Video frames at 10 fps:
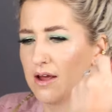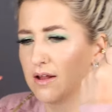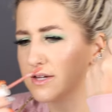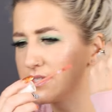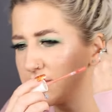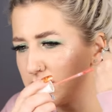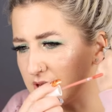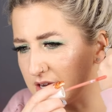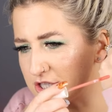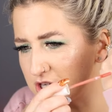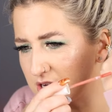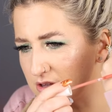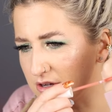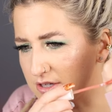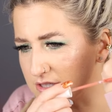Let's see what that shade
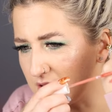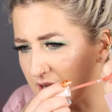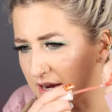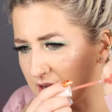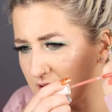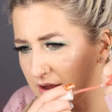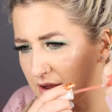looks like.